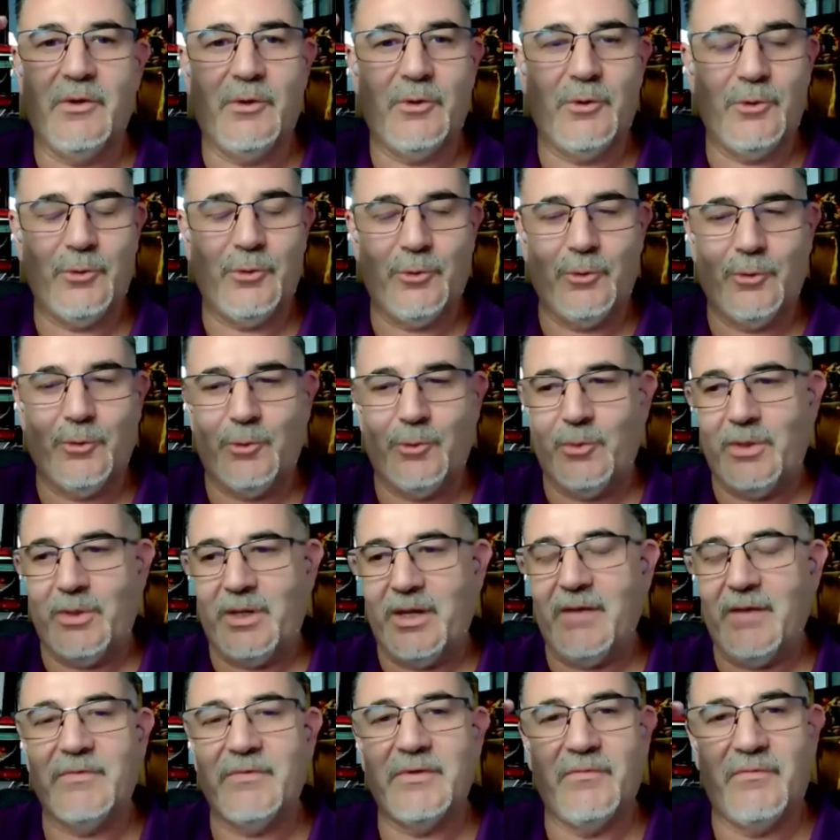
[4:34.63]
who
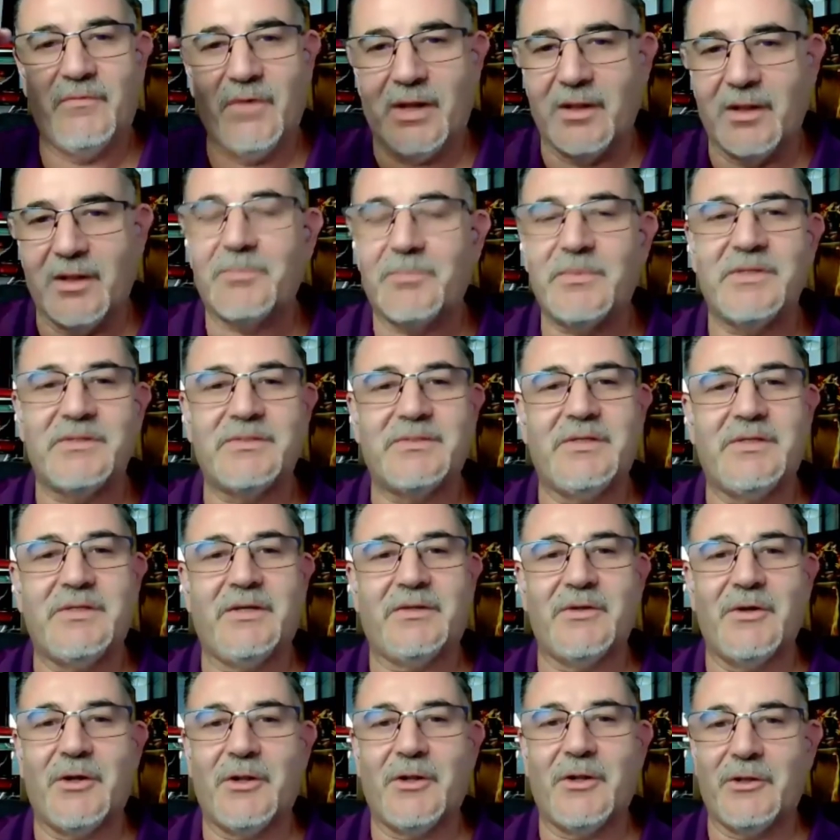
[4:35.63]
have developed this
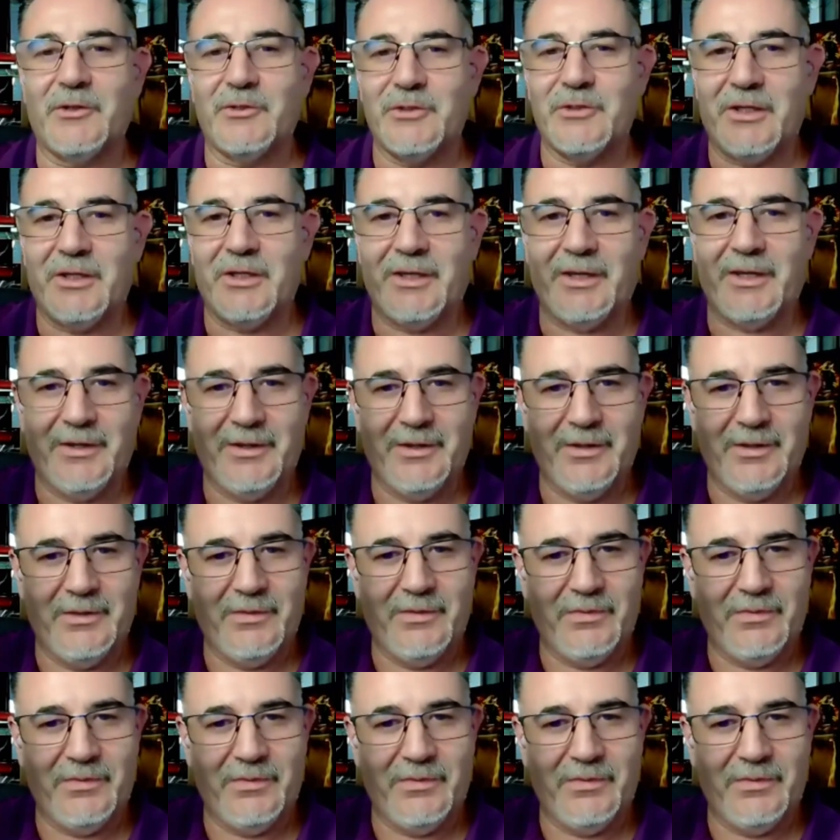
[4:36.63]
technology,